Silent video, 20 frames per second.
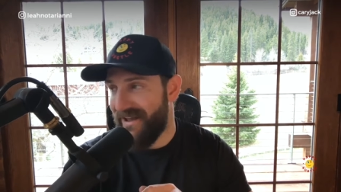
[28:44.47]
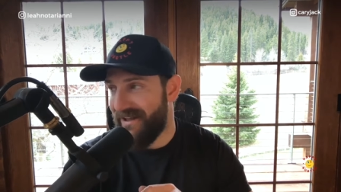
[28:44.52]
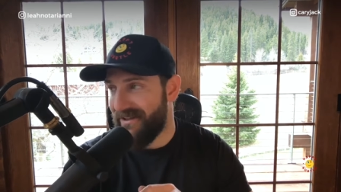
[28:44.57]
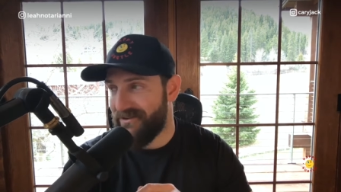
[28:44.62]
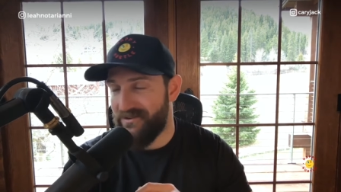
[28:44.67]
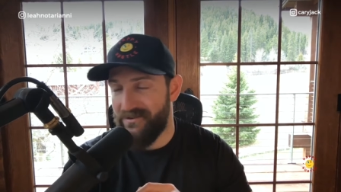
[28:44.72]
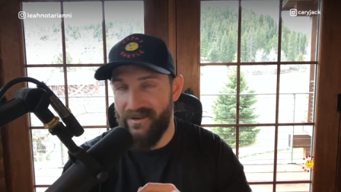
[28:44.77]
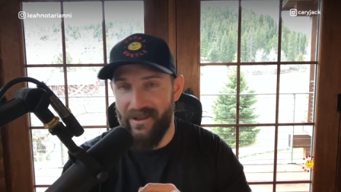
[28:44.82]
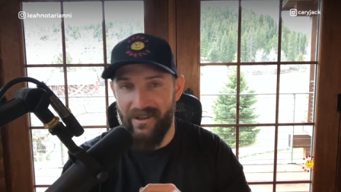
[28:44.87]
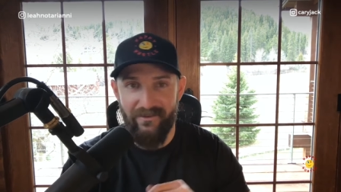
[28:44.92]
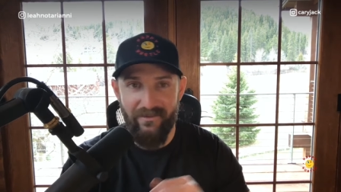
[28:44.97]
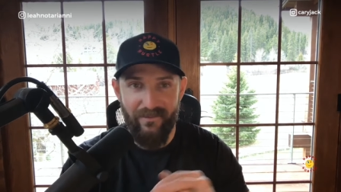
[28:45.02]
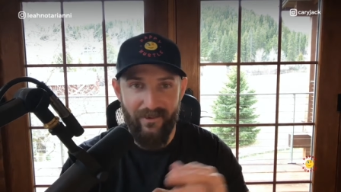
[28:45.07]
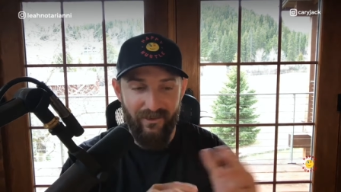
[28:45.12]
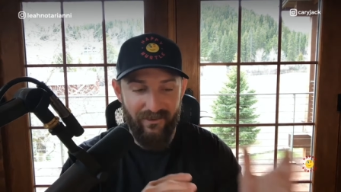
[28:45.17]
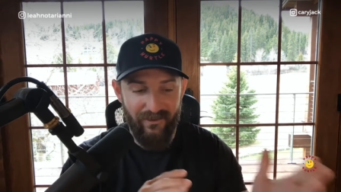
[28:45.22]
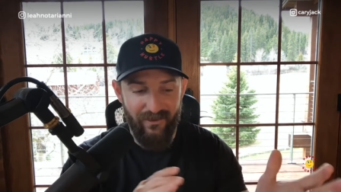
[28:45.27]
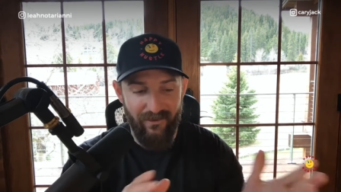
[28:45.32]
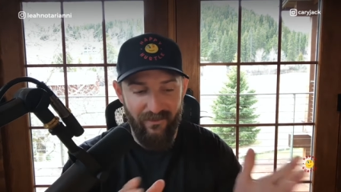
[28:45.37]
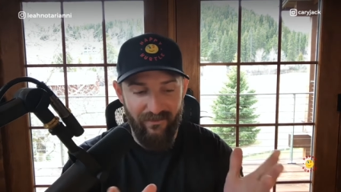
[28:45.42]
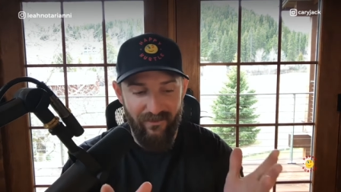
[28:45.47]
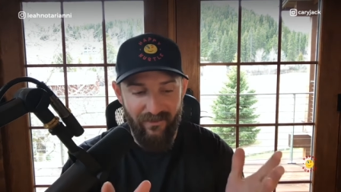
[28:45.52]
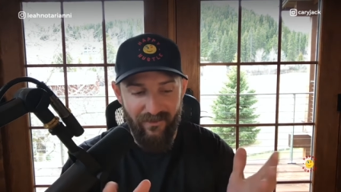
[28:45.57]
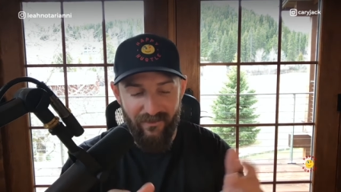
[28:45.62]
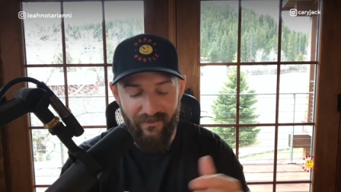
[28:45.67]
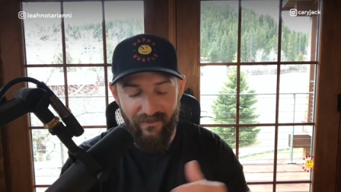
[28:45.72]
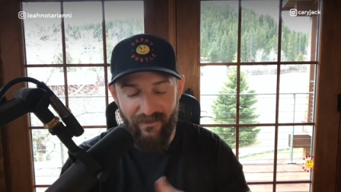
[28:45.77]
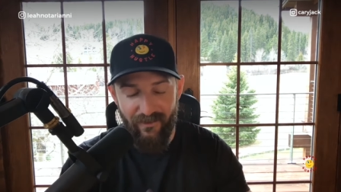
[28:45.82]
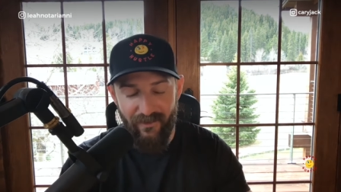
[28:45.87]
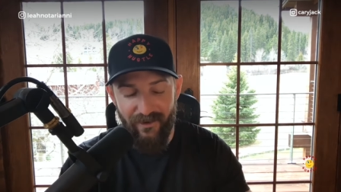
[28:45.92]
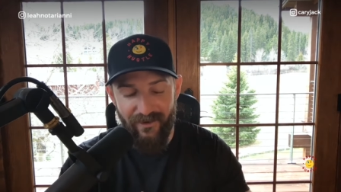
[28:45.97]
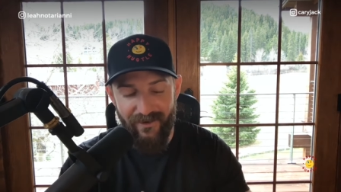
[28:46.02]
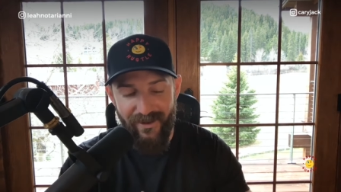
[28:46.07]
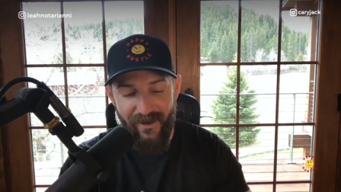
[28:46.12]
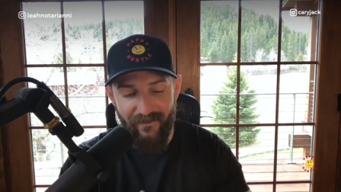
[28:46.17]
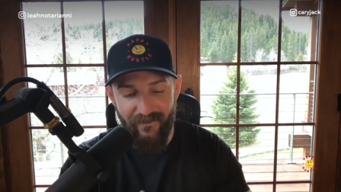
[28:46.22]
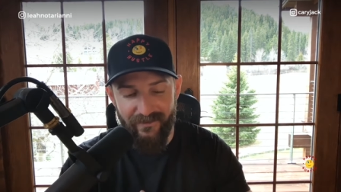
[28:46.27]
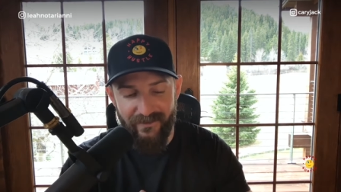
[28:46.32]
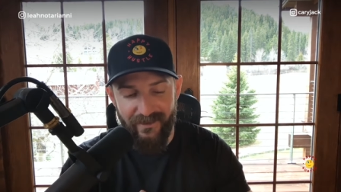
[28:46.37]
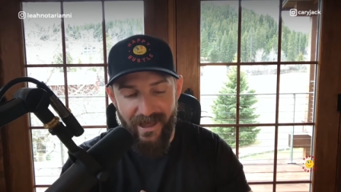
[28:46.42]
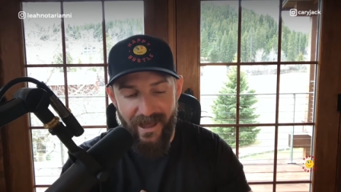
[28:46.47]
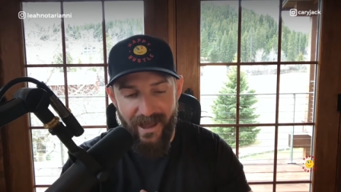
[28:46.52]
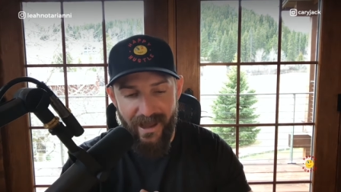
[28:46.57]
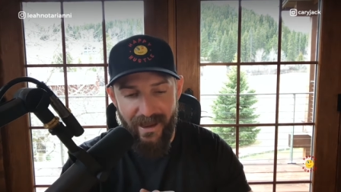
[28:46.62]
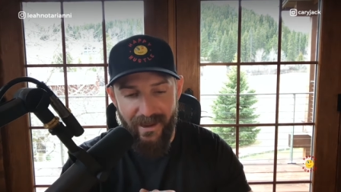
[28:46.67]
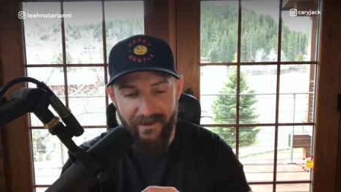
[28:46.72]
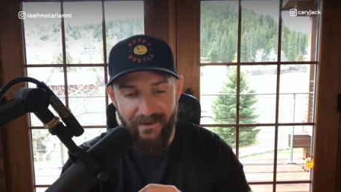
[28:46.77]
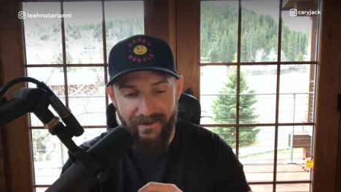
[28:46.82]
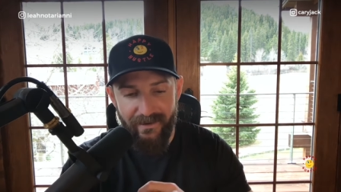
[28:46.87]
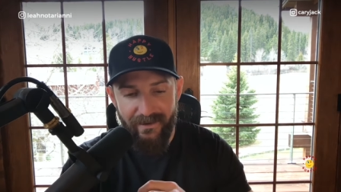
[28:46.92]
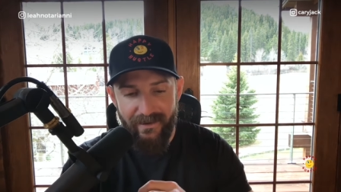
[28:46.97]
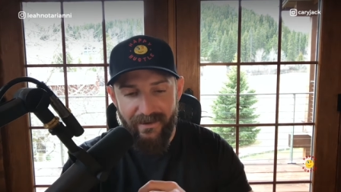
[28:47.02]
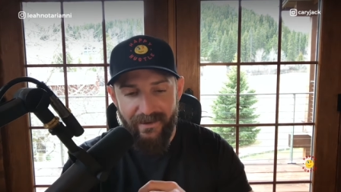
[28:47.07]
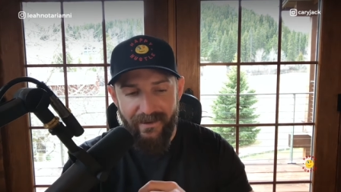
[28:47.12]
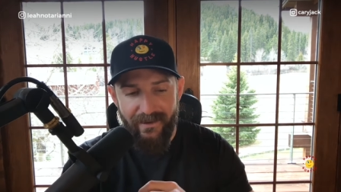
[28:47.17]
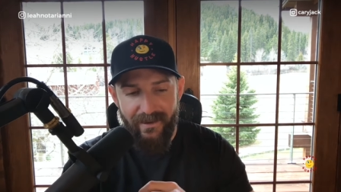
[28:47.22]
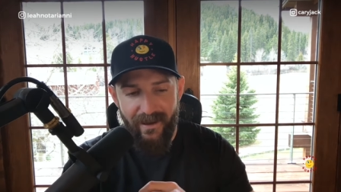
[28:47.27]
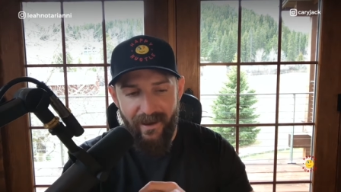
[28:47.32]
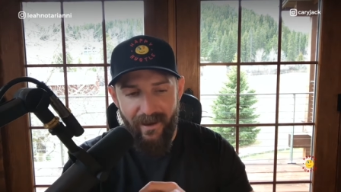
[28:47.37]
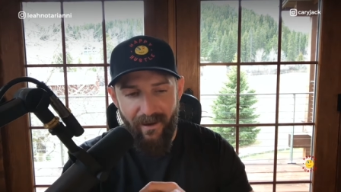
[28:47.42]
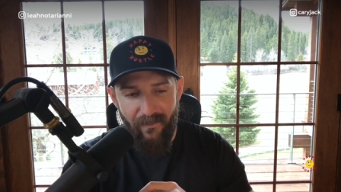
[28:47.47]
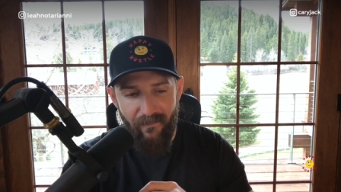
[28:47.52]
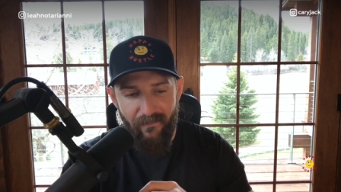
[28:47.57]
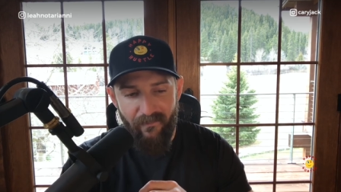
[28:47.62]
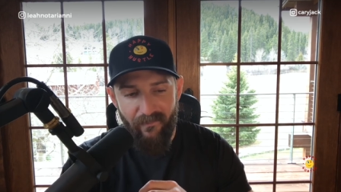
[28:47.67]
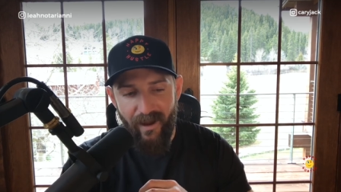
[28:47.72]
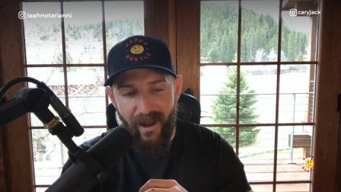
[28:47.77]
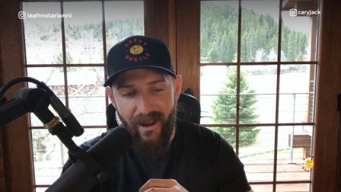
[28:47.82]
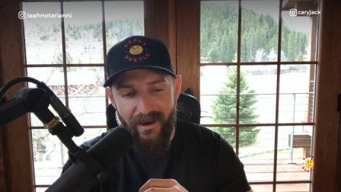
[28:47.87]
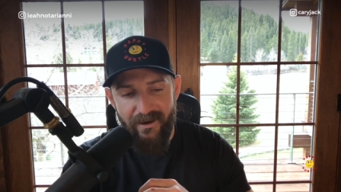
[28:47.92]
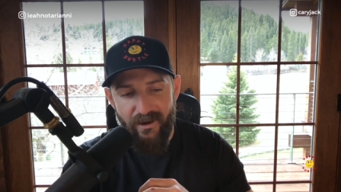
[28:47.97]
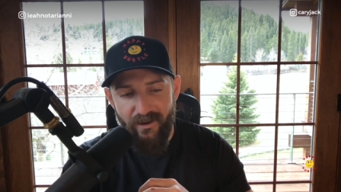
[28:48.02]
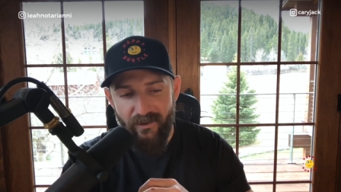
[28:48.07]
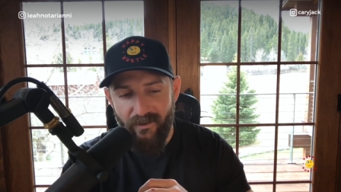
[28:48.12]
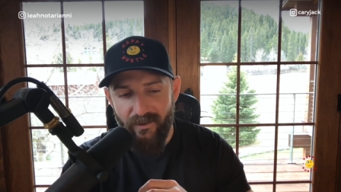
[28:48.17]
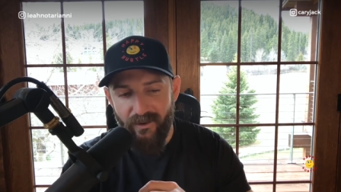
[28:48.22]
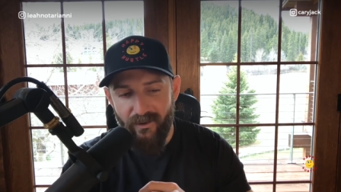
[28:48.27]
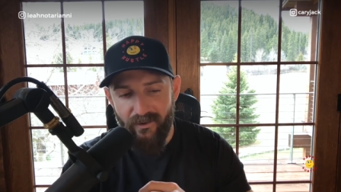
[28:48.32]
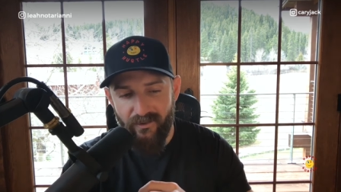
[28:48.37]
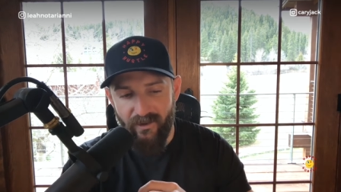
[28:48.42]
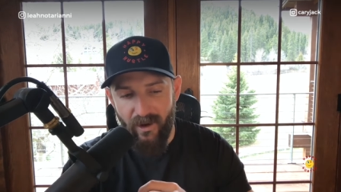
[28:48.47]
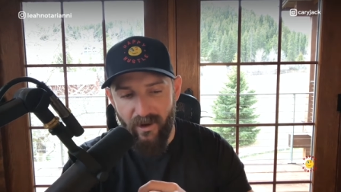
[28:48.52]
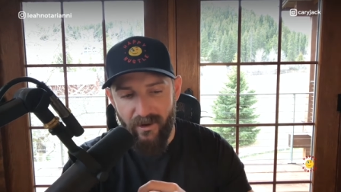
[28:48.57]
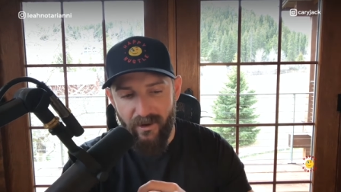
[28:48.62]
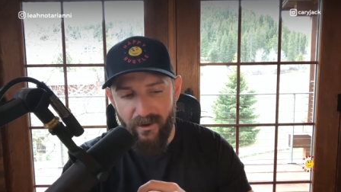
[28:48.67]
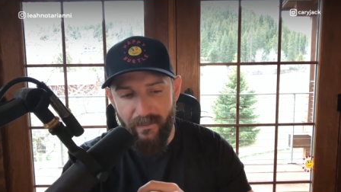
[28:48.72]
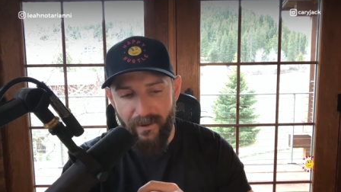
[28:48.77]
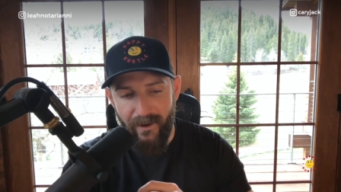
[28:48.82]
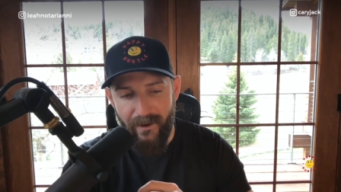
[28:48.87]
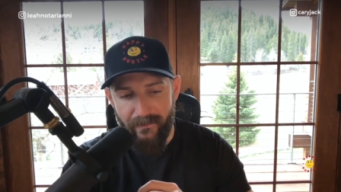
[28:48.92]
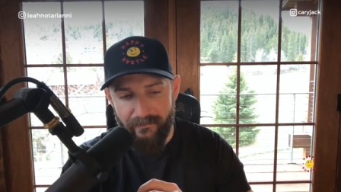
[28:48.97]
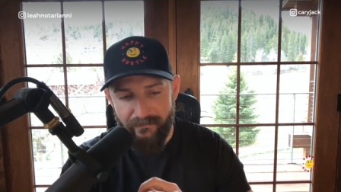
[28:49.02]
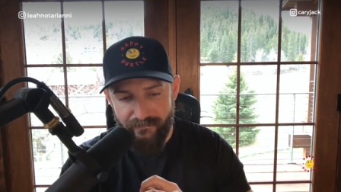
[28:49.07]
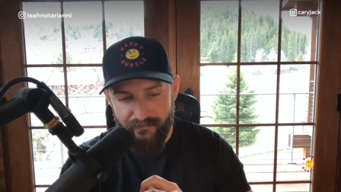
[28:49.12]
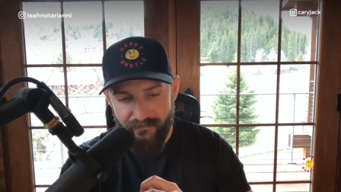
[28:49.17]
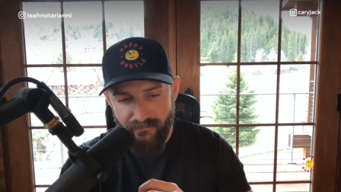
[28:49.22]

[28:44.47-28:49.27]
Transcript: yeah it's it's more so for, further down the line um i know you're talking about